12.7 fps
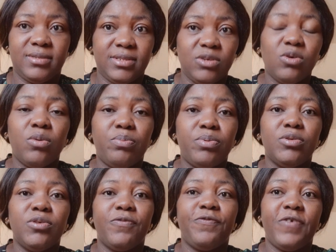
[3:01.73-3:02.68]
still
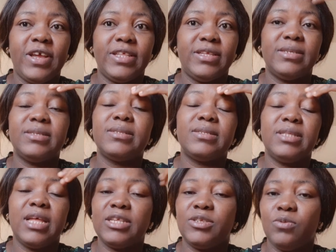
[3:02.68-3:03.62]
upload on Fridays.
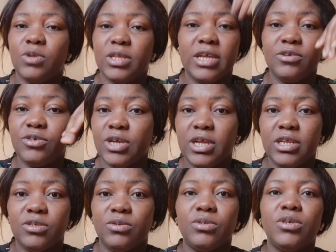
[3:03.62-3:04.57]
That's what I
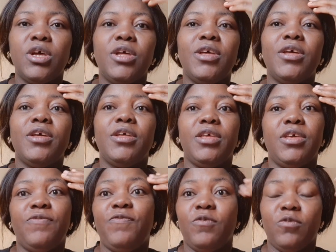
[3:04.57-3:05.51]
usually do,
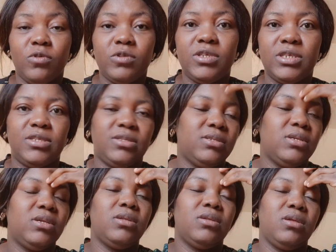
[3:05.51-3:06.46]
if you notice.
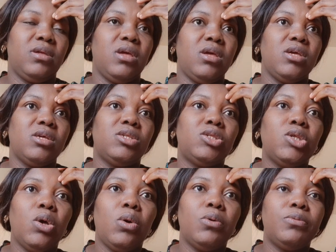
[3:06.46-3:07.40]

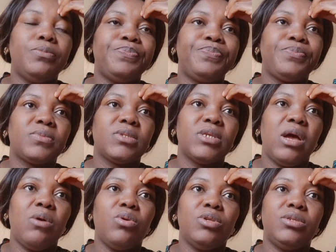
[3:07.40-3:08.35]
So
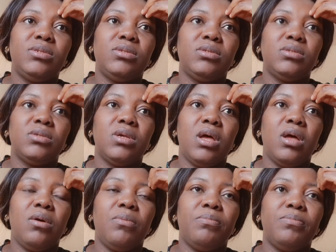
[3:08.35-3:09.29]
I was
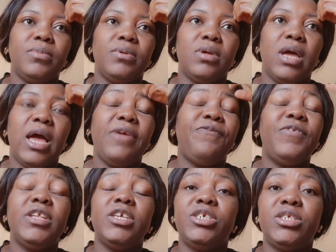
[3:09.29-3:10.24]
I
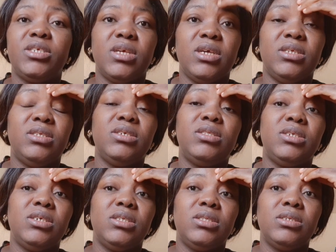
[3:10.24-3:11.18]
finished
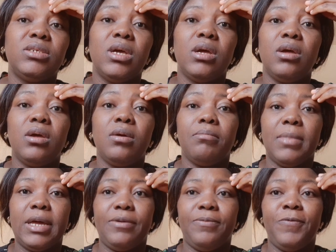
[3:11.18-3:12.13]
editing
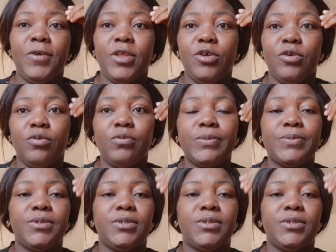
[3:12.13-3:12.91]
my video